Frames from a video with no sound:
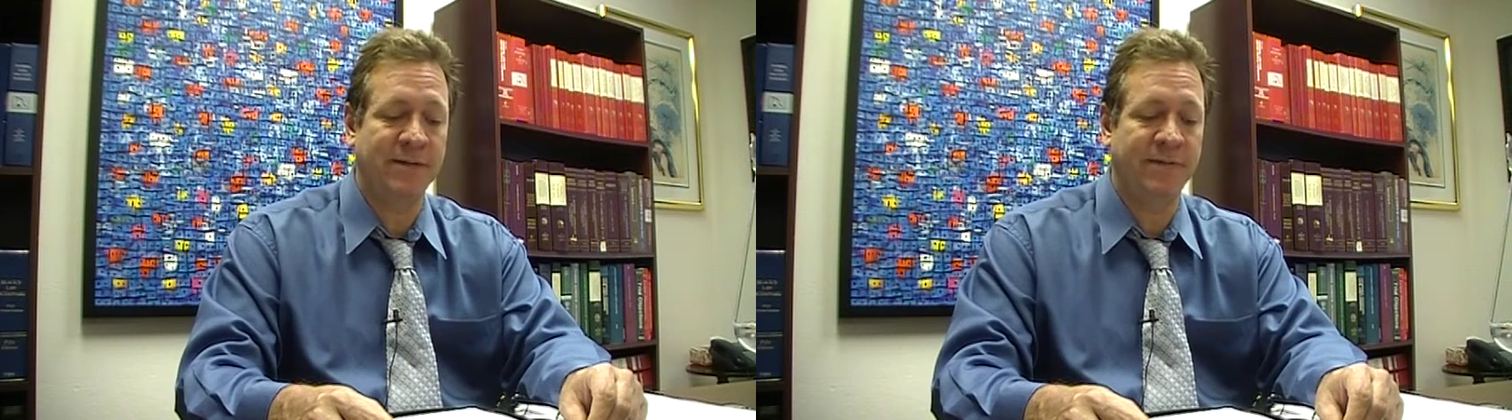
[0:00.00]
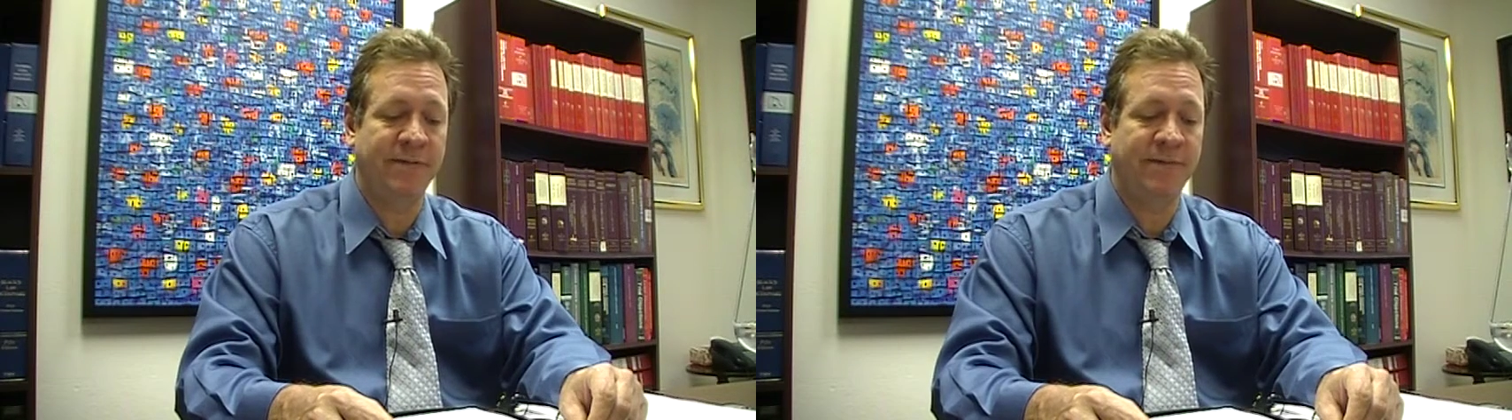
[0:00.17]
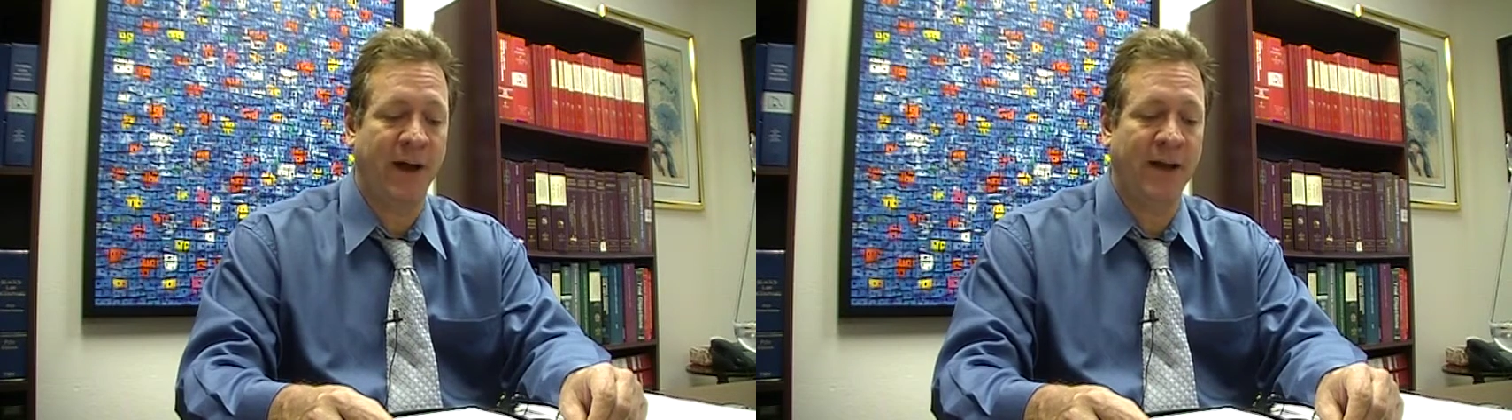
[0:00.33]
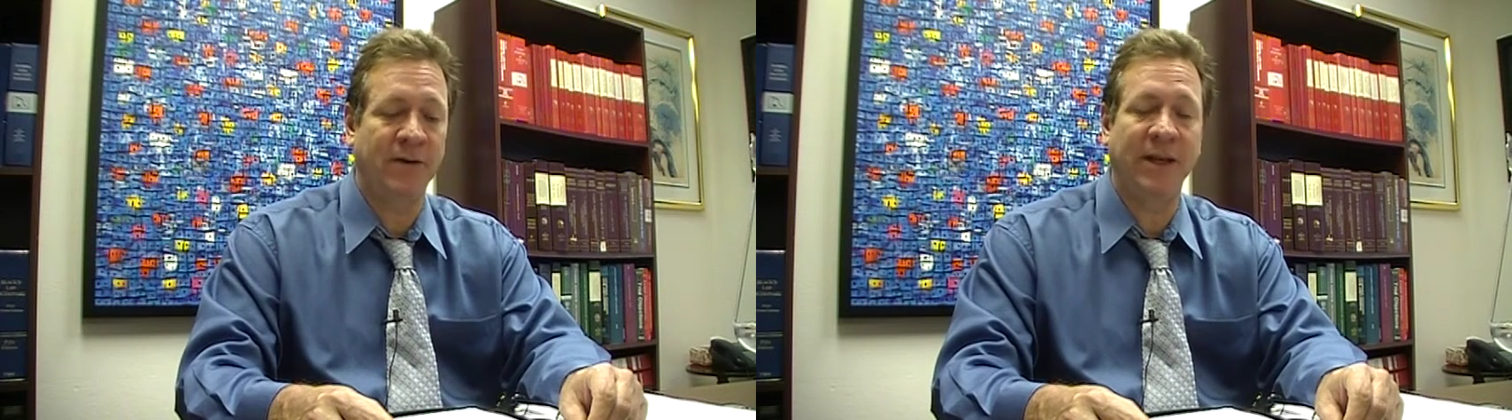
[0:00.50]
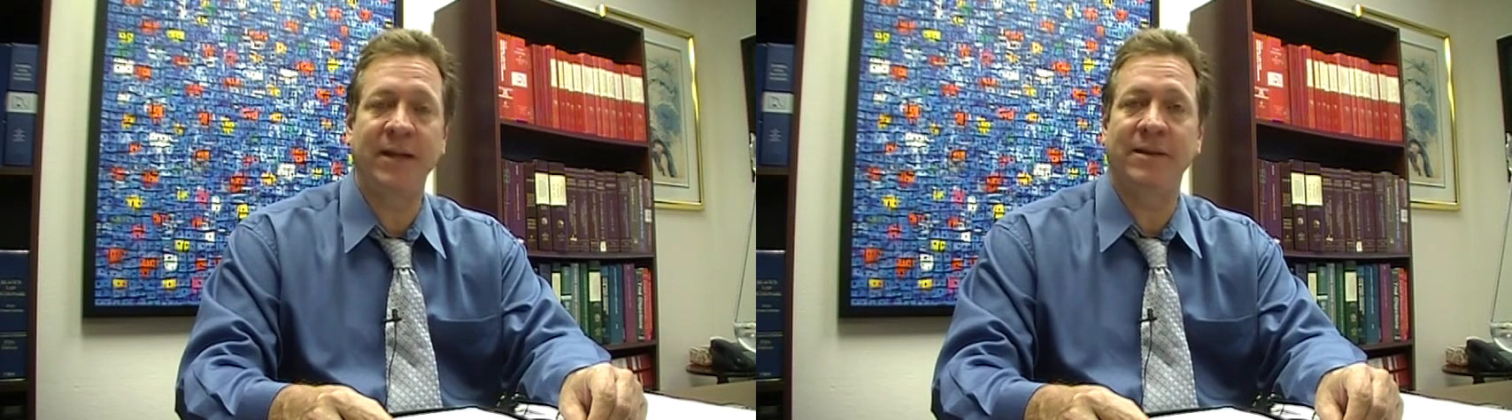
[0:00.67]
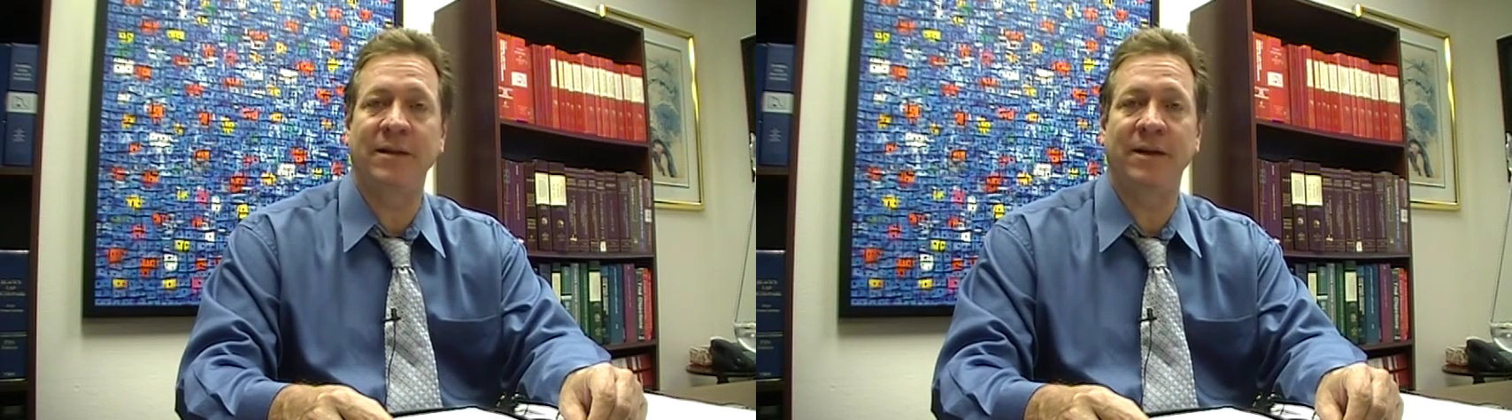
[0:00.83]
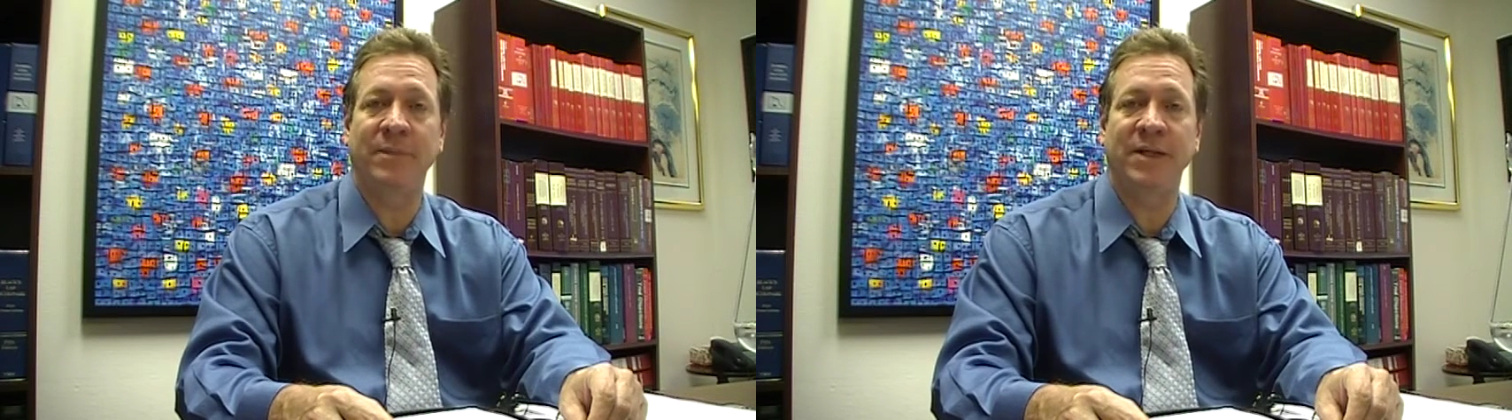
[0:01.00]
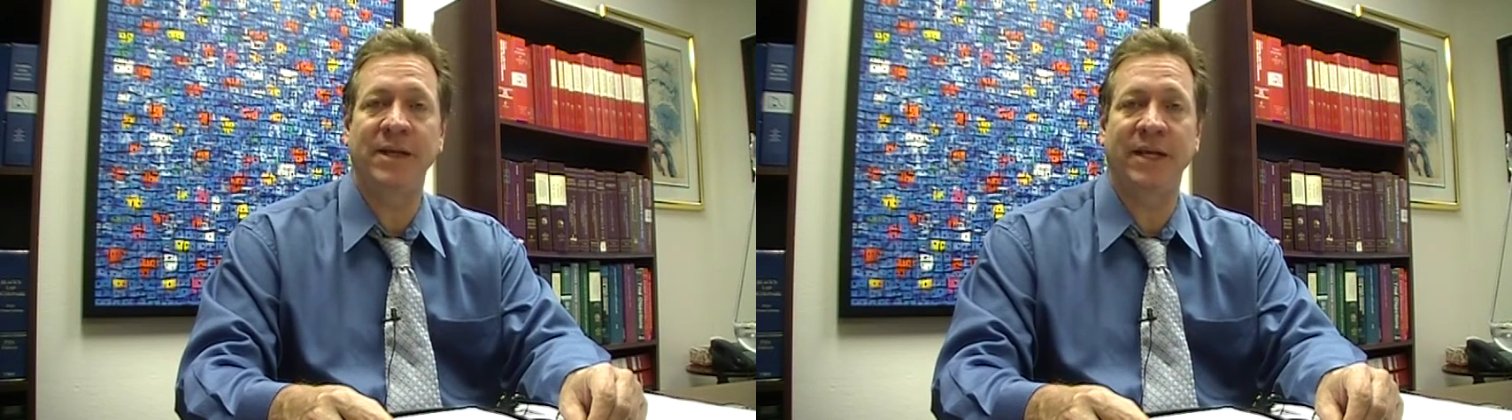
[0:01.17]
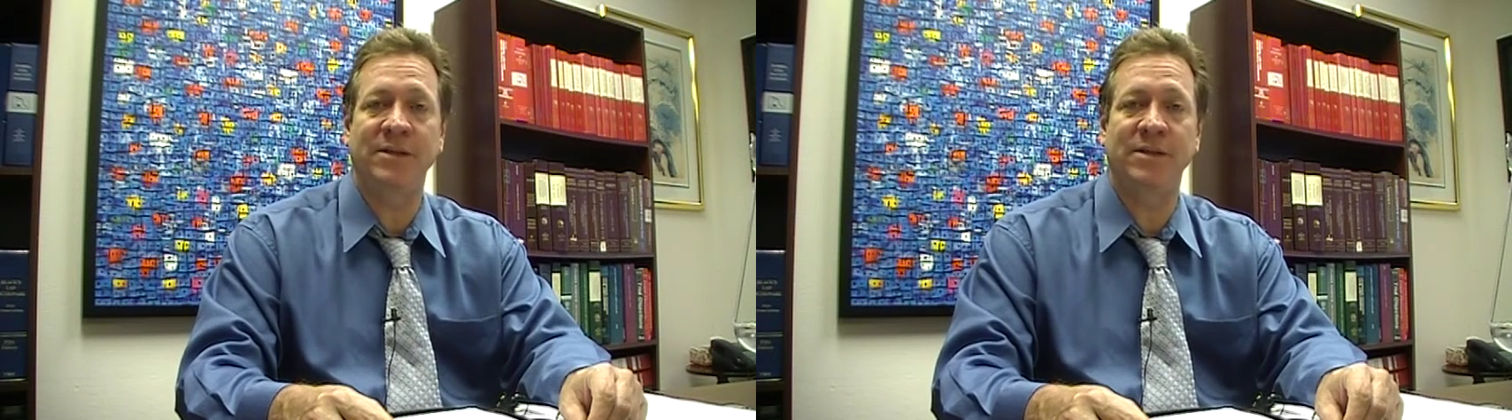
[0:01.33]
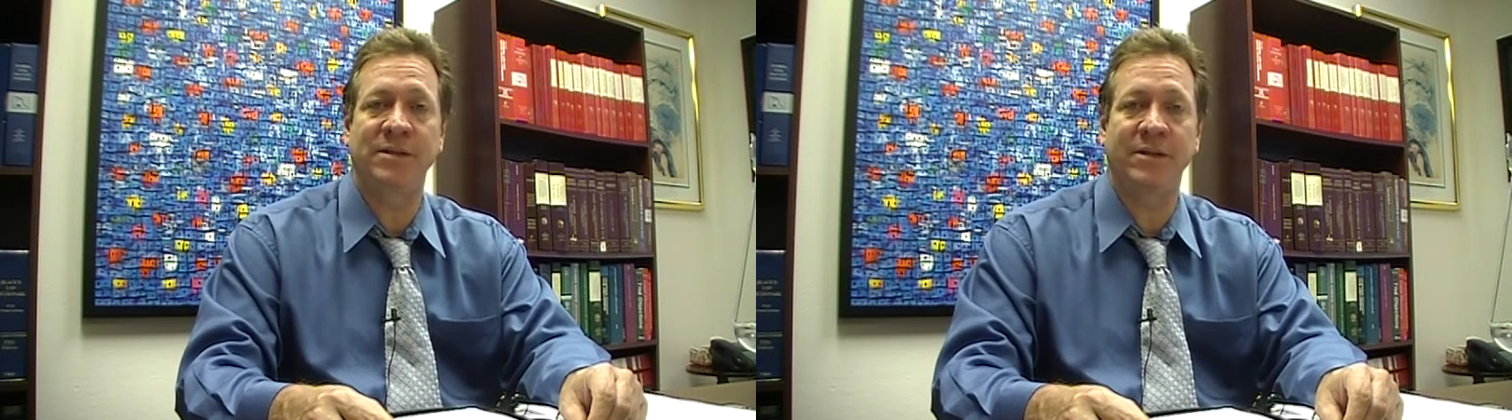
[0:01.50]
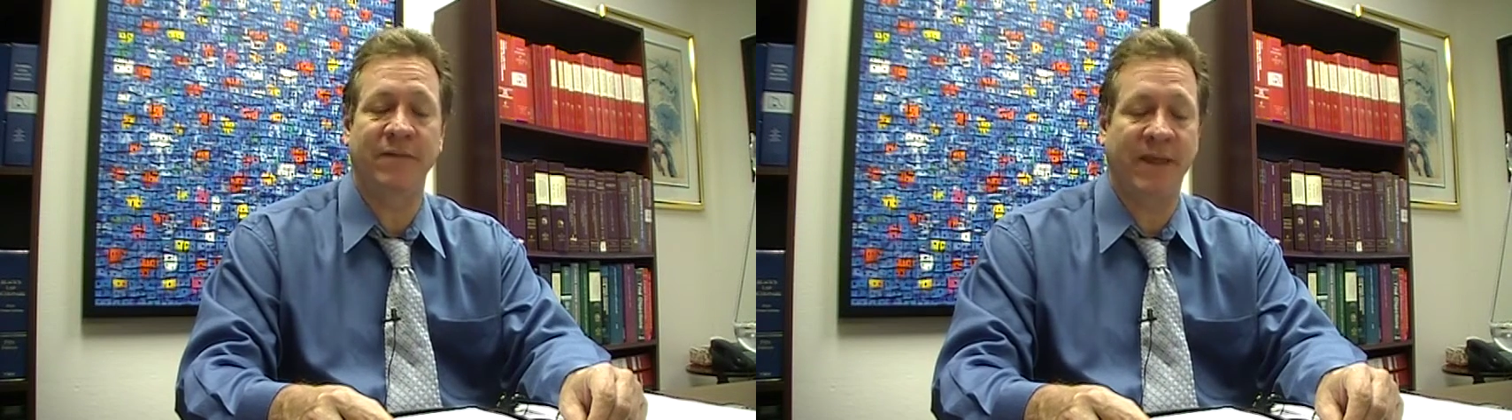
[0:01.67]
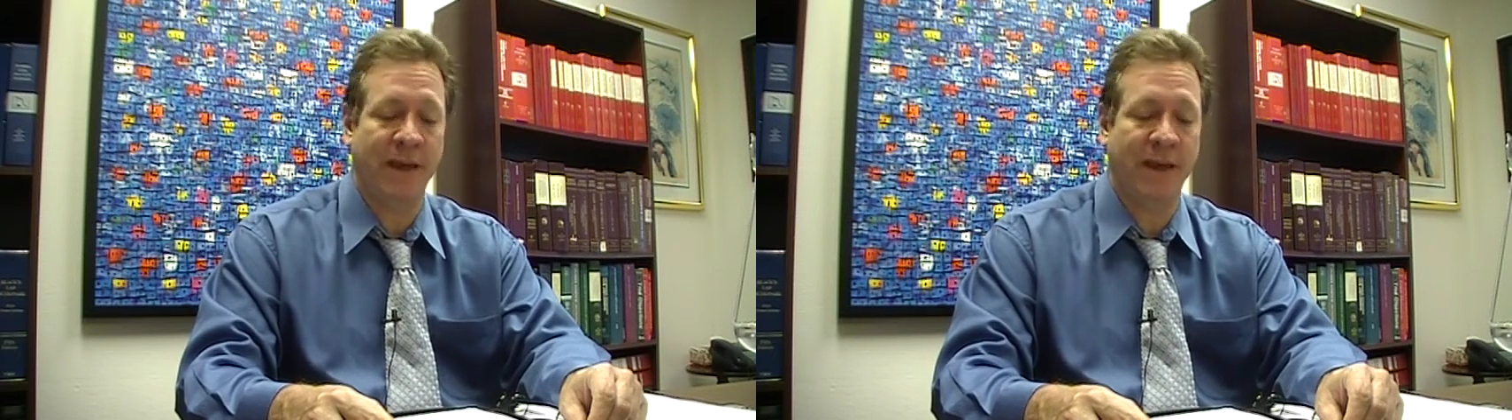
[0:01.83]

to violate the limitations of